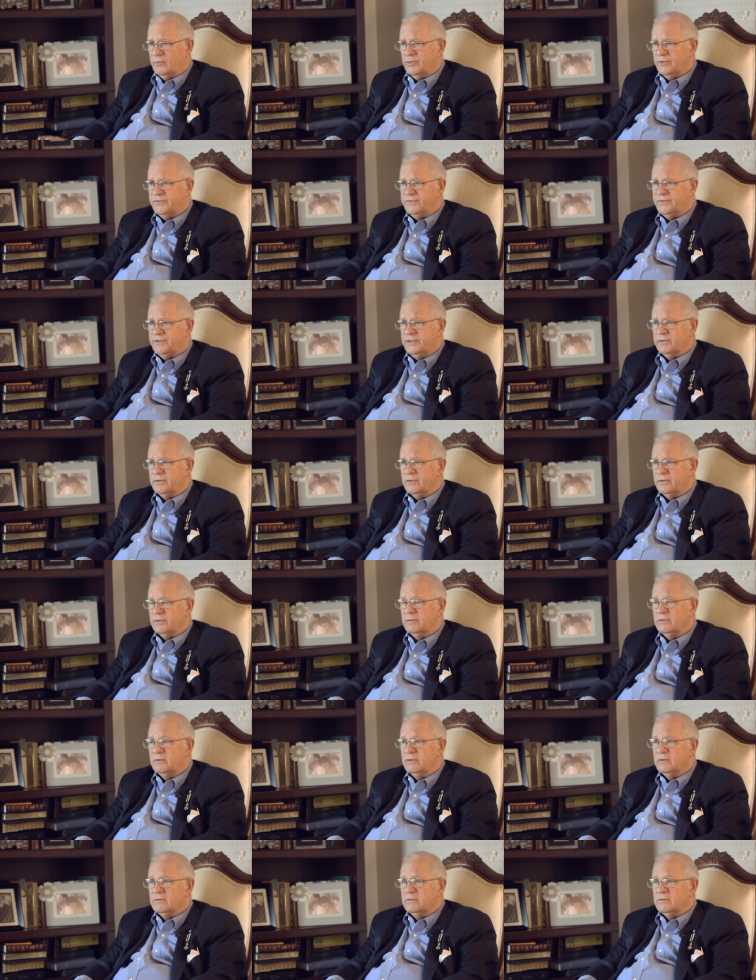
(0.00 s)
was still
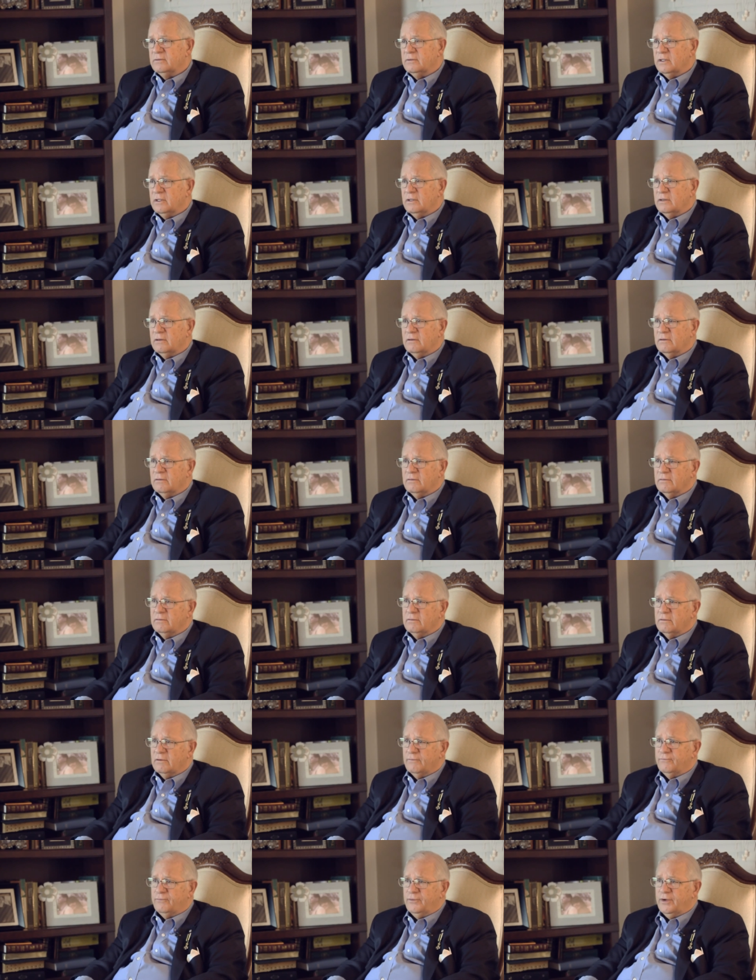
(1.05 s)

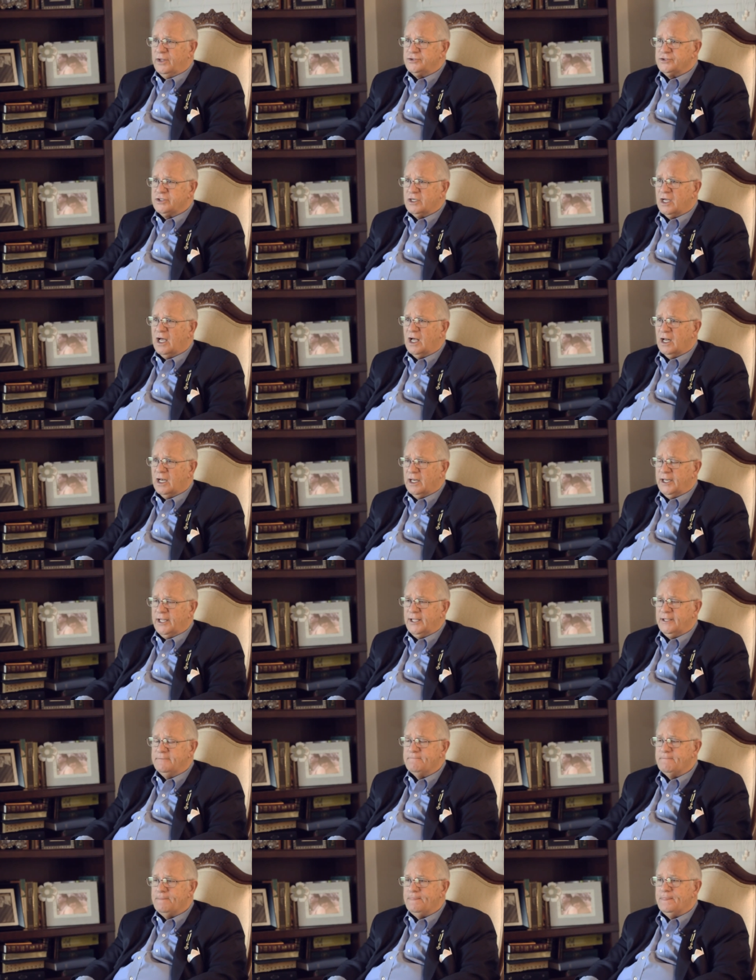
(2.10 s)
a French
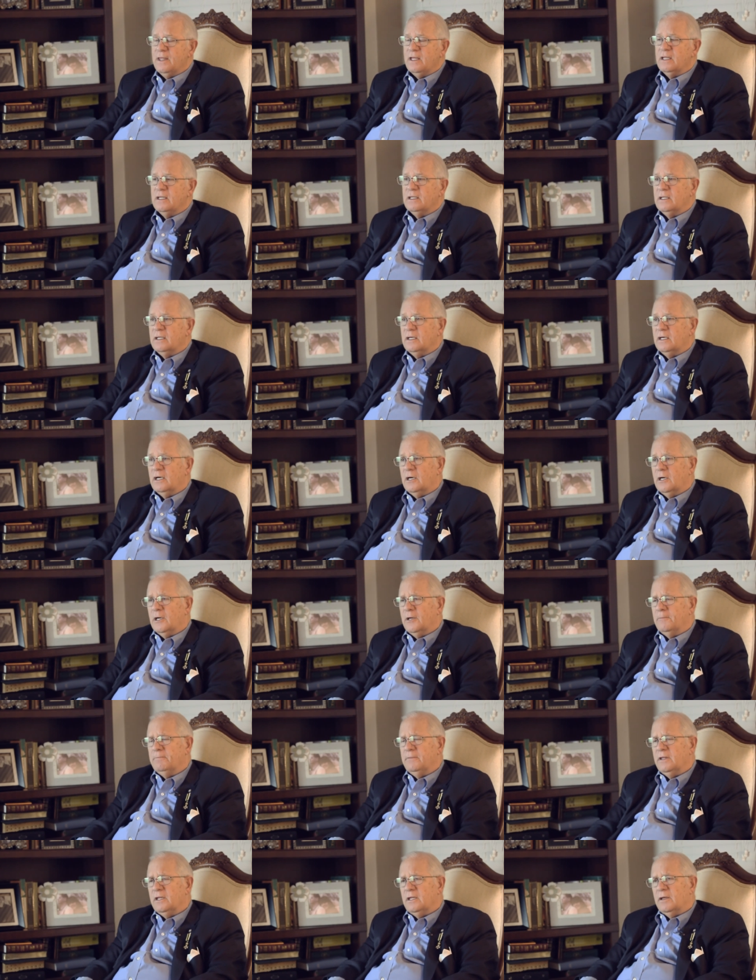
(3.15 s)
colony.
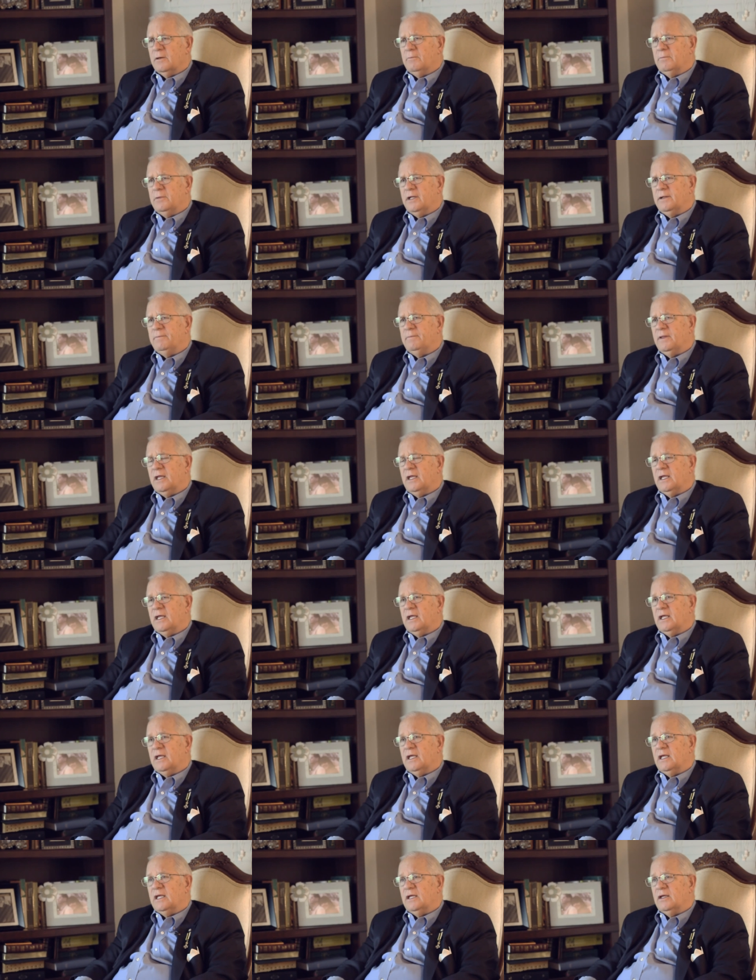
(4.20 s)
But
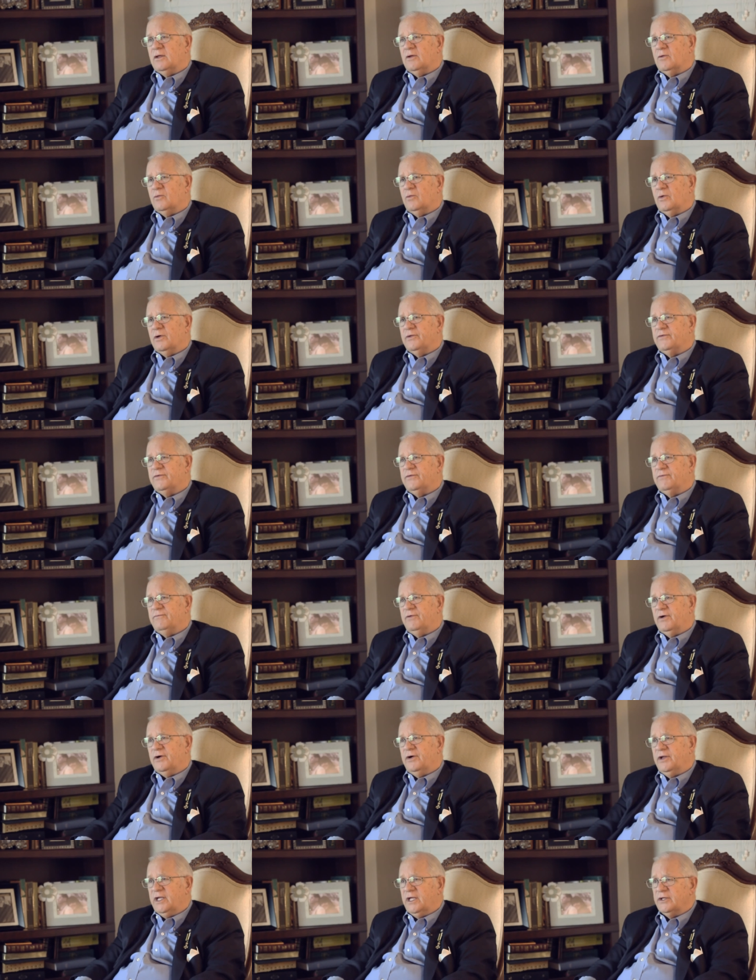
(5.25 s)
what's
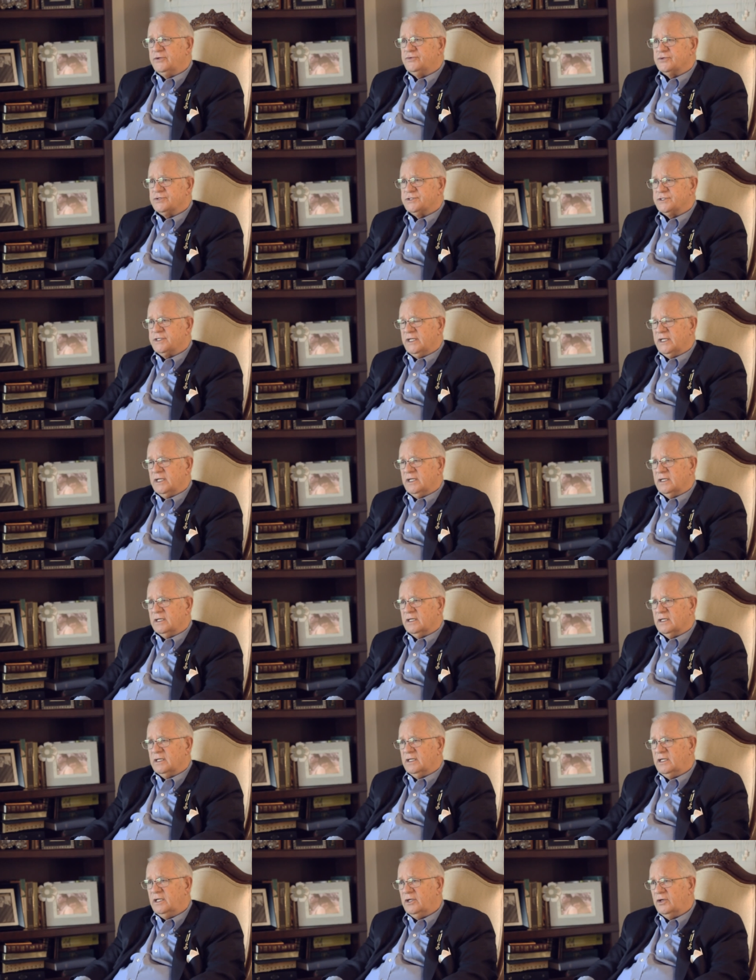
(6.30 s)
very
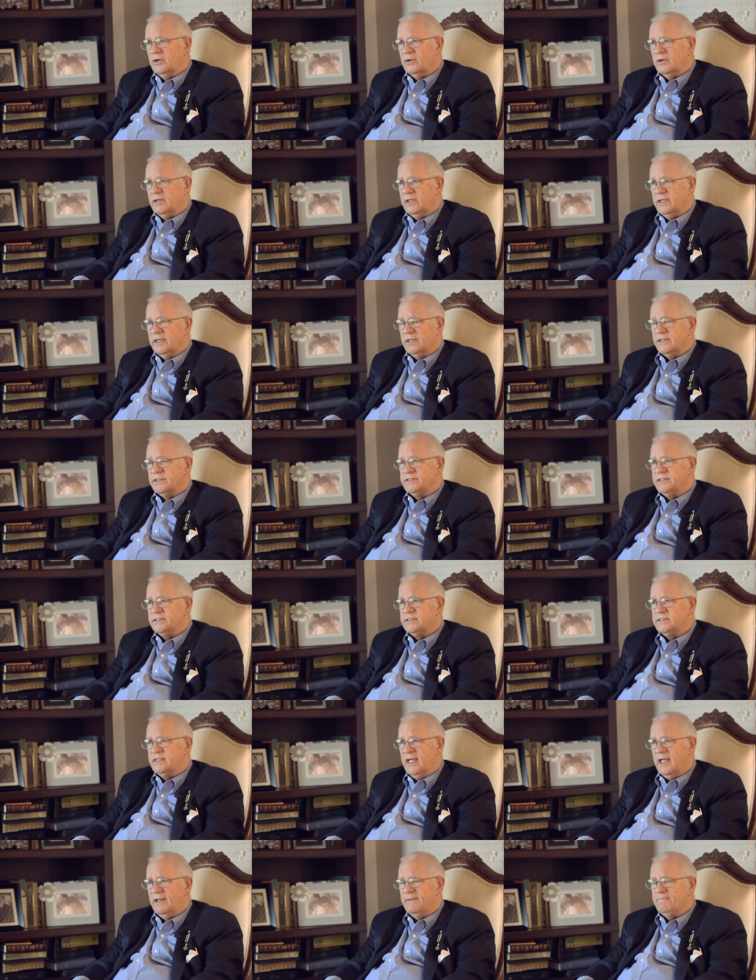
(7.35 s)
interesting here
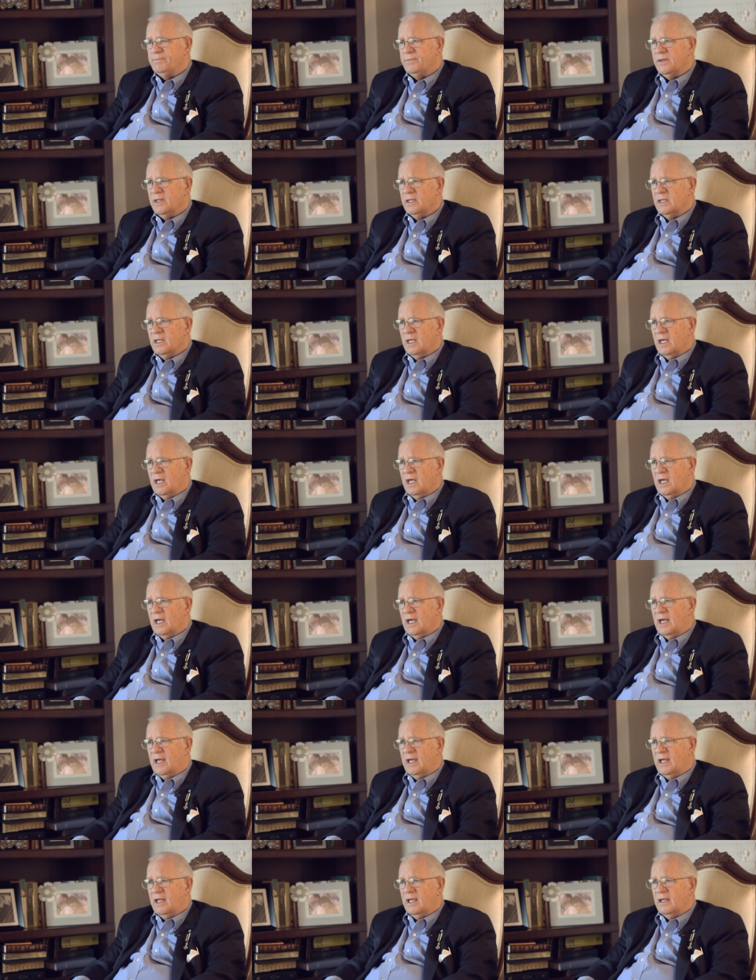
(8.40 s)
is that
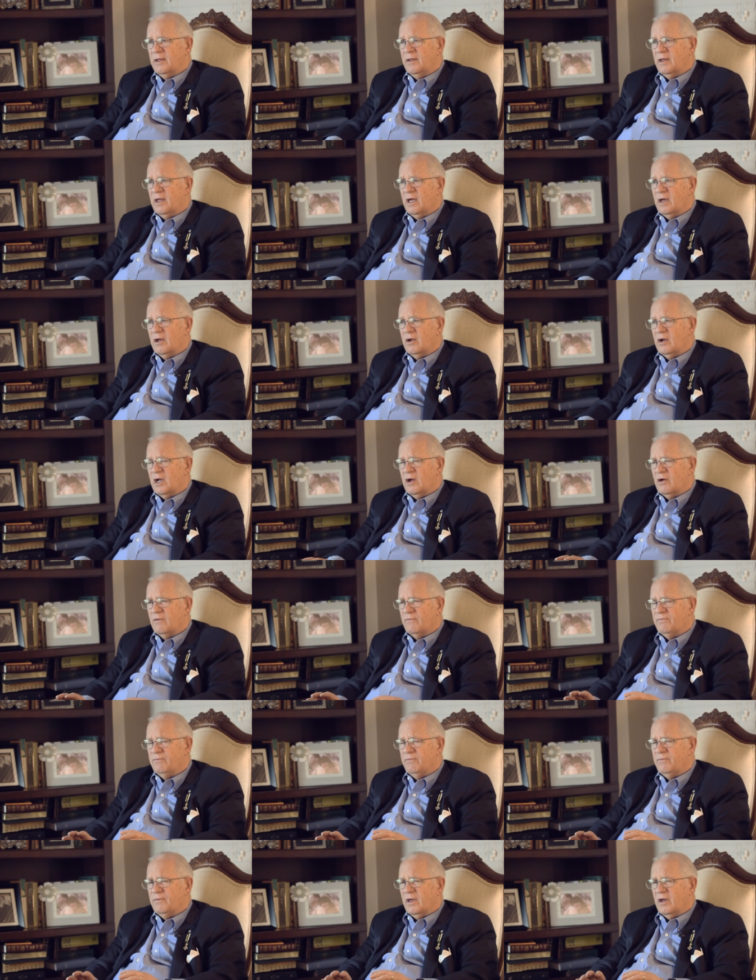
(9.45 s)
our
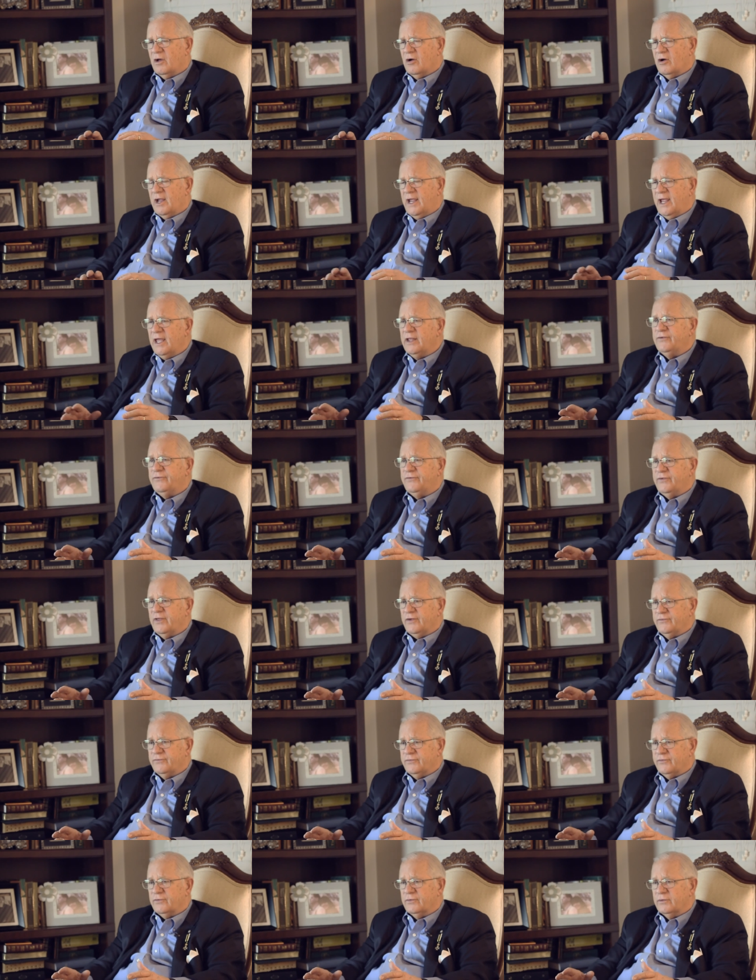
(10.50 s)

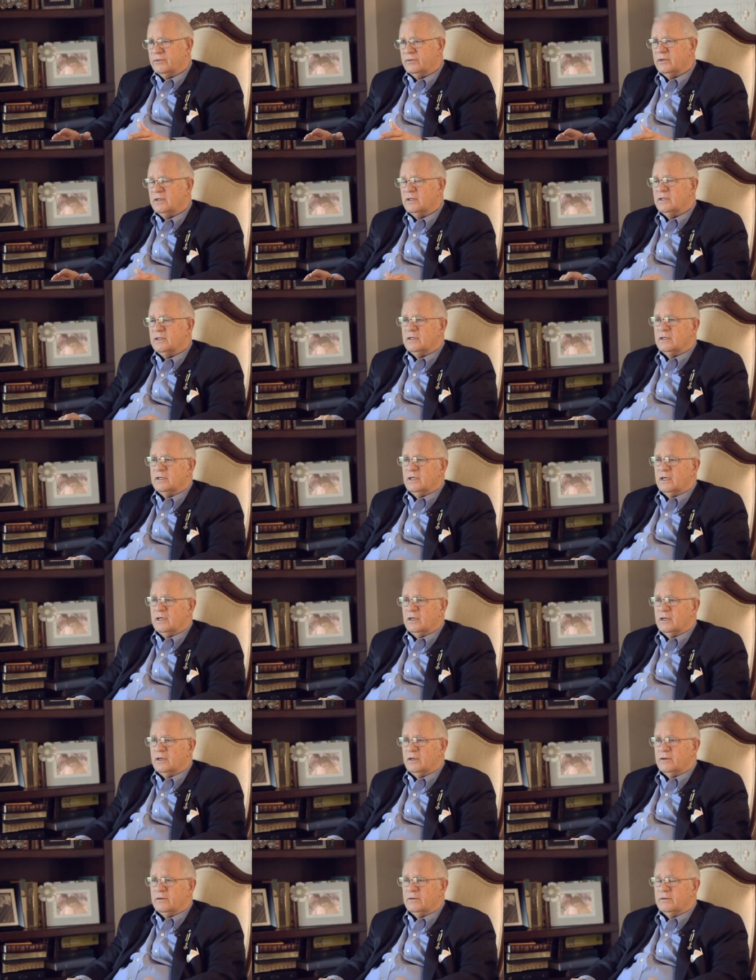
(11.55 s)
ancestor,
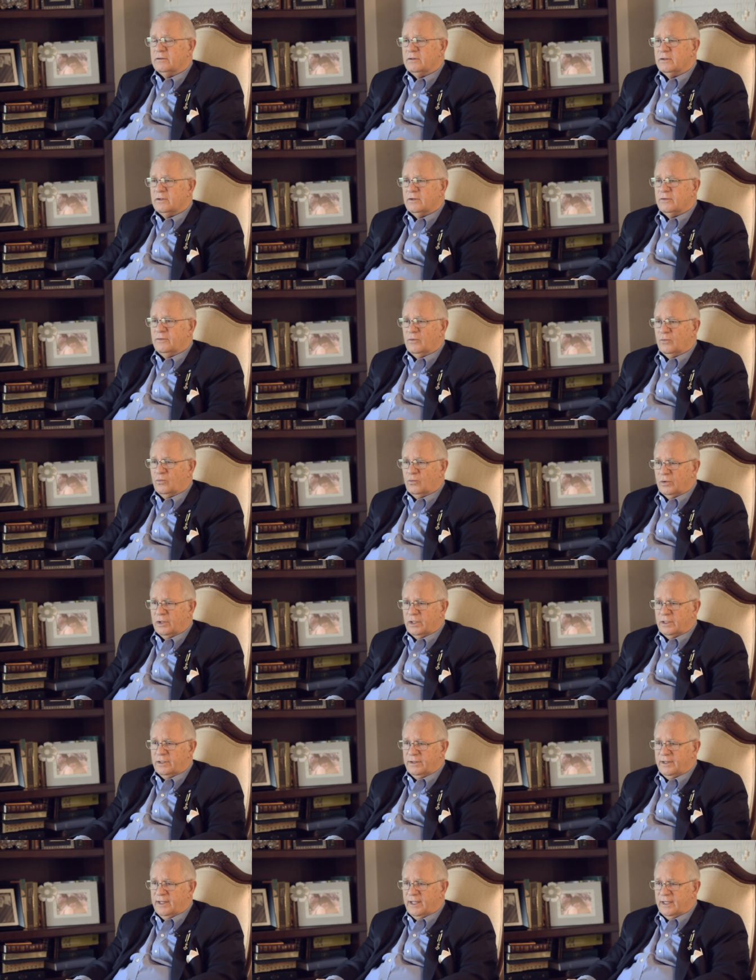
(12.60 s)
the
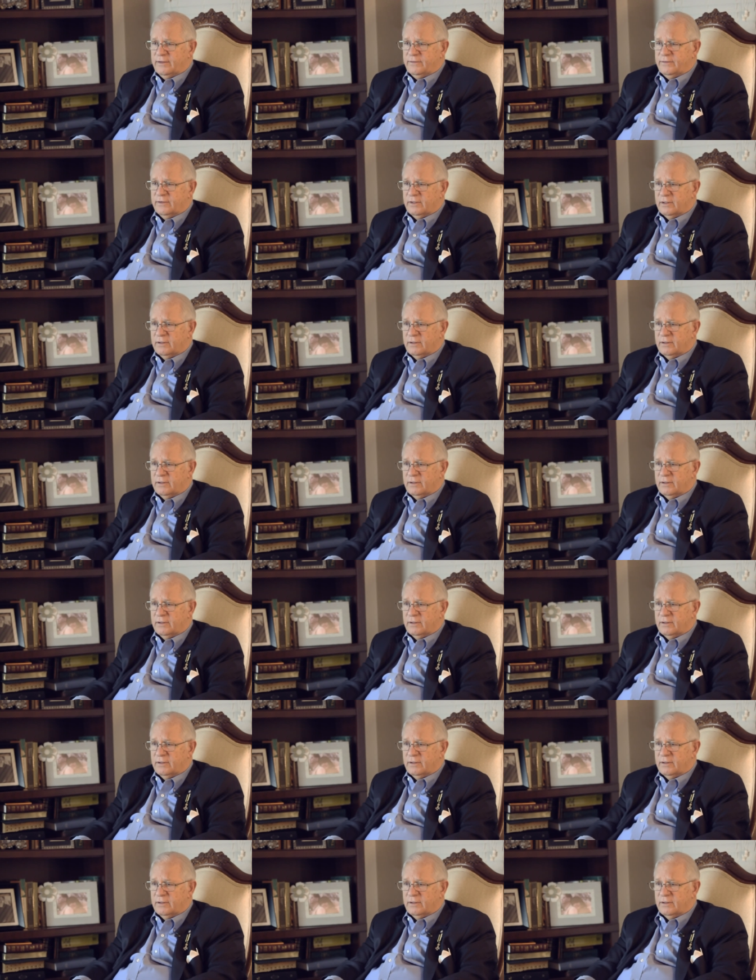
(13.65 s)
one that